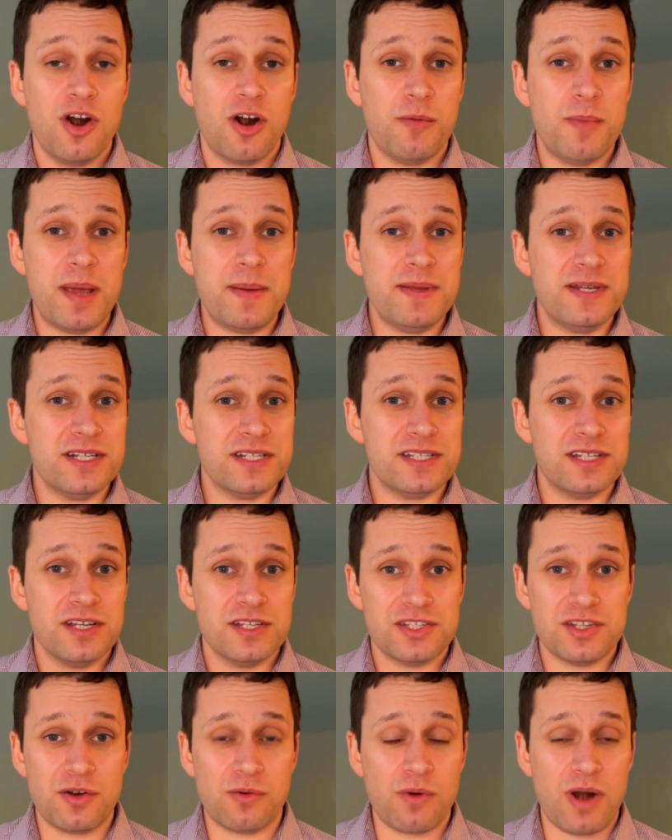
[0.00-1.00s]
or maybe just
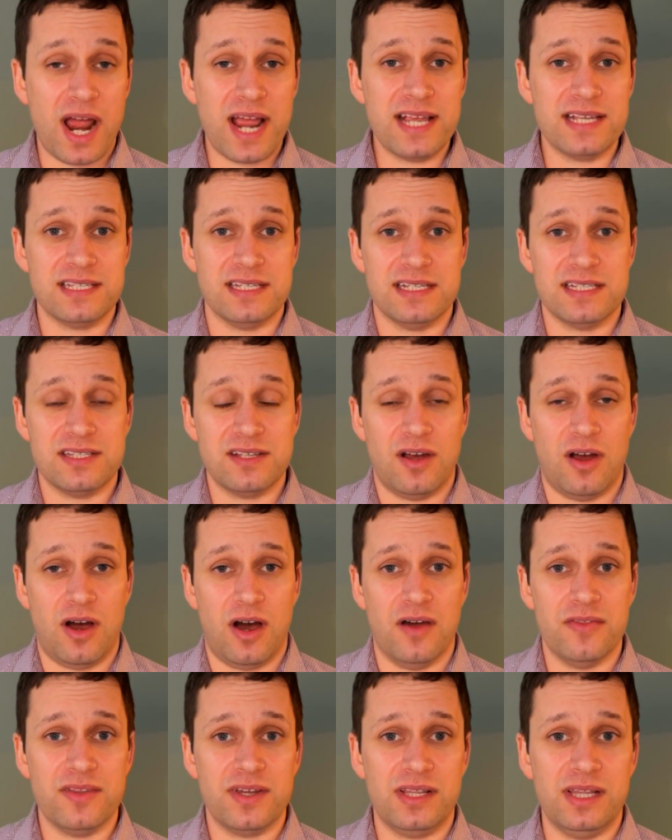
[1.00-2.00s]
psoriasis
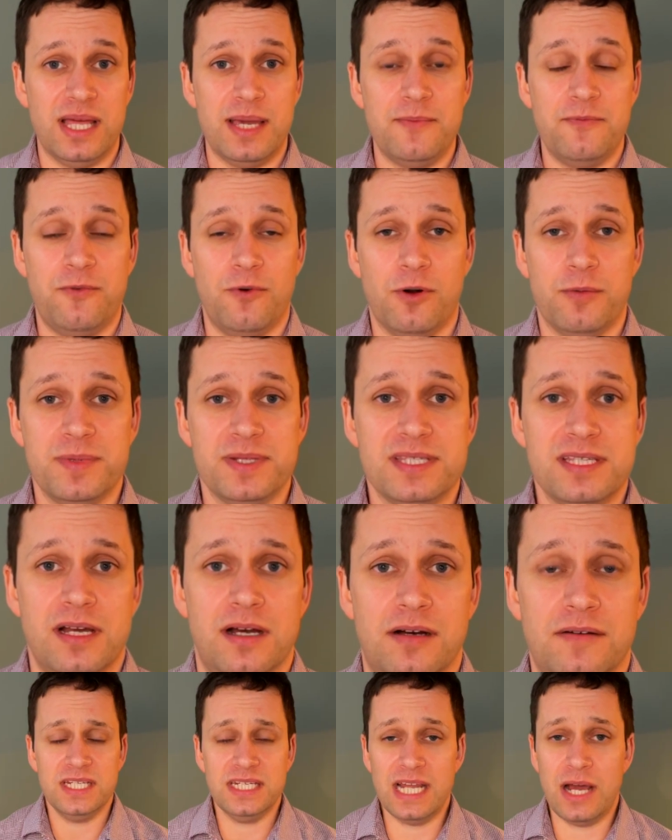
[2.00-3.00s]
on the claim form
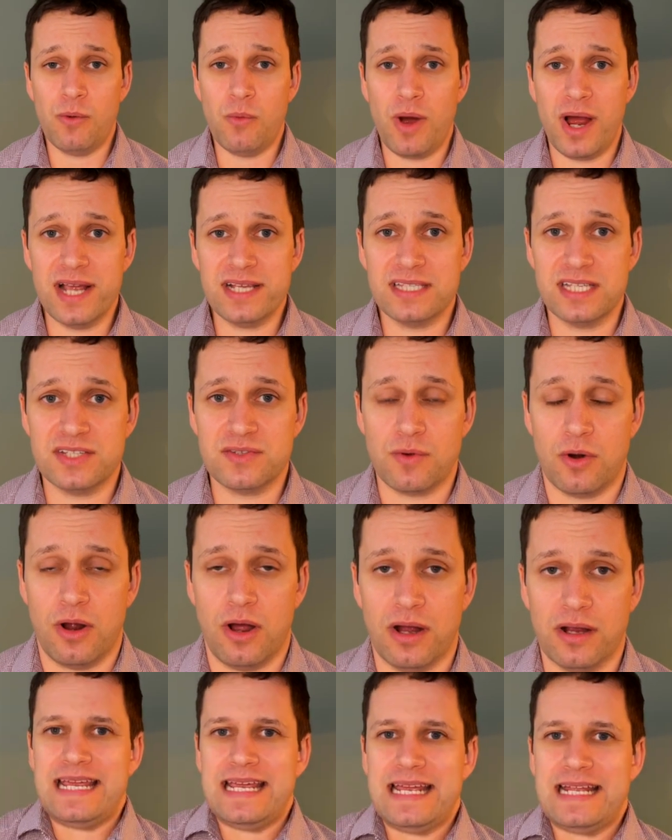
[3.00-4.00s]
itself. Now, why is this
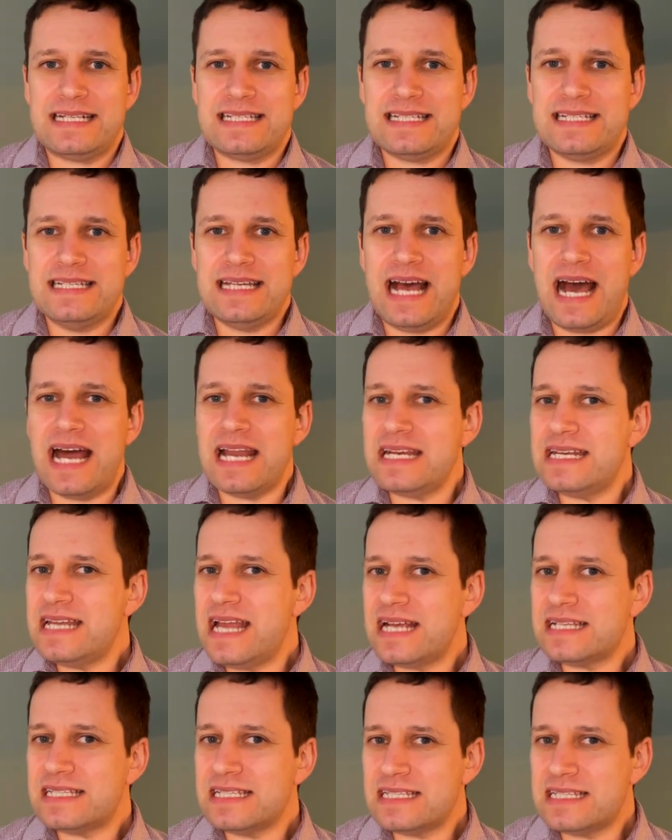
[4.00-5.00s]
wrong? It's not
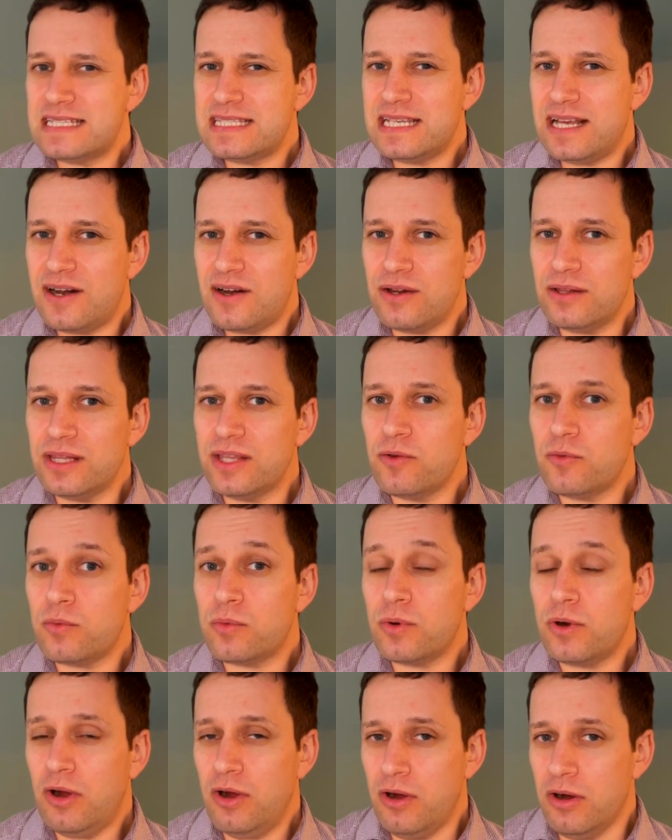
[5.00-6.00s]
necessarily
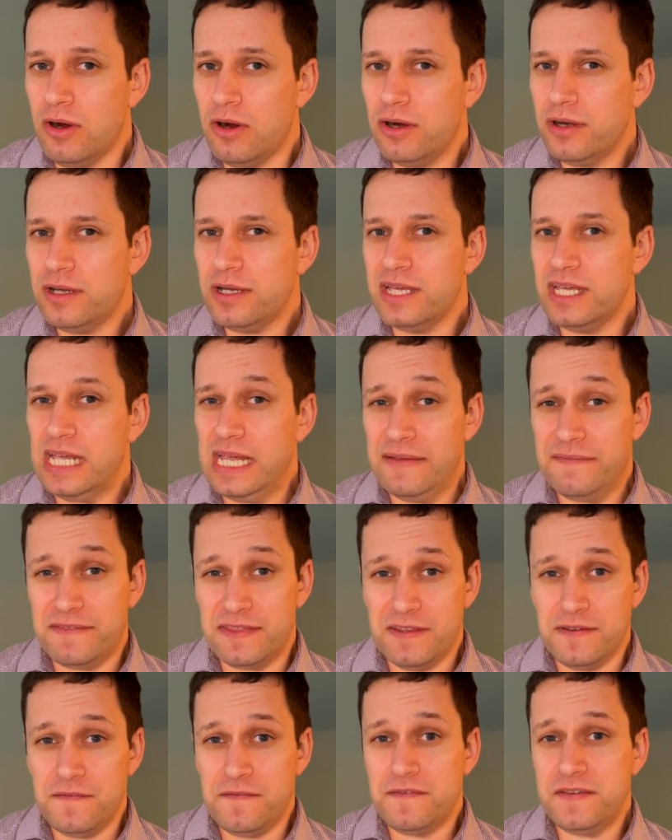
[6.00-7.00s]
wrong if
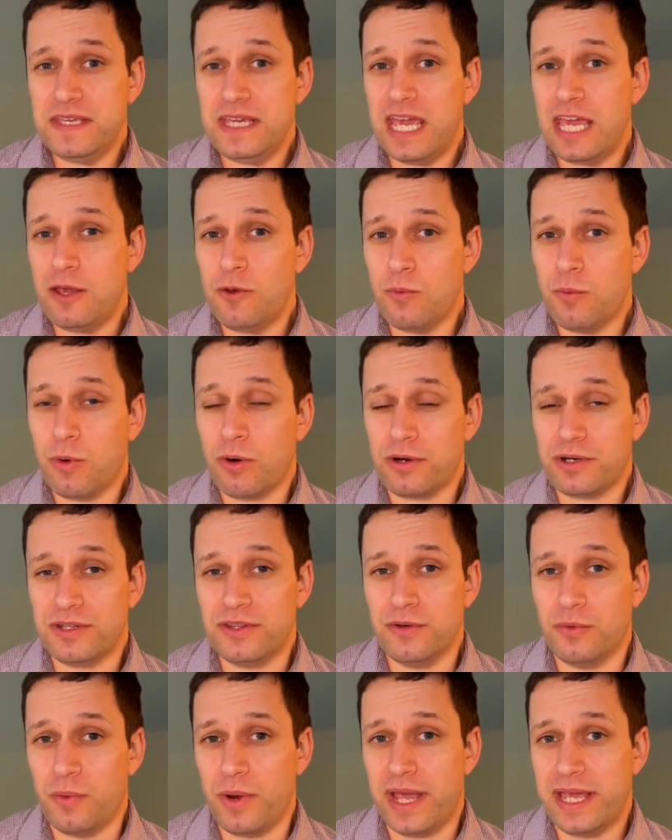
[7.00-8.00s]
the VA worked
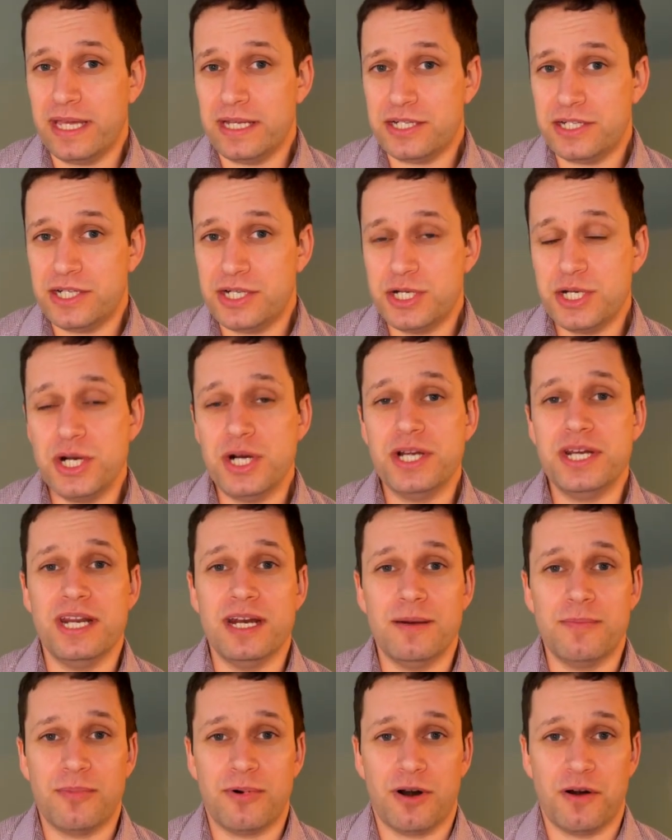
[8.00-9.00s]
the way it should in
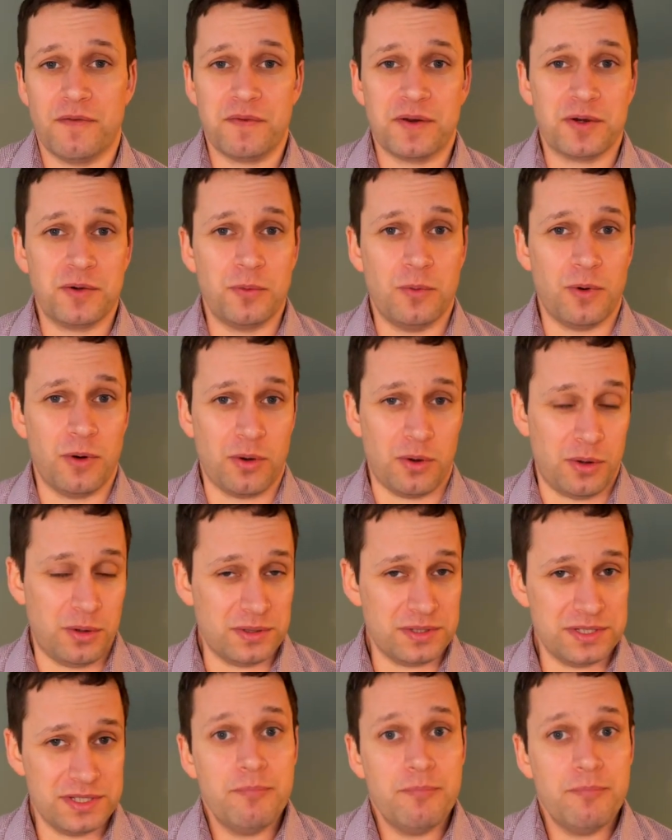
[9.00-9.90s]
a perfect world,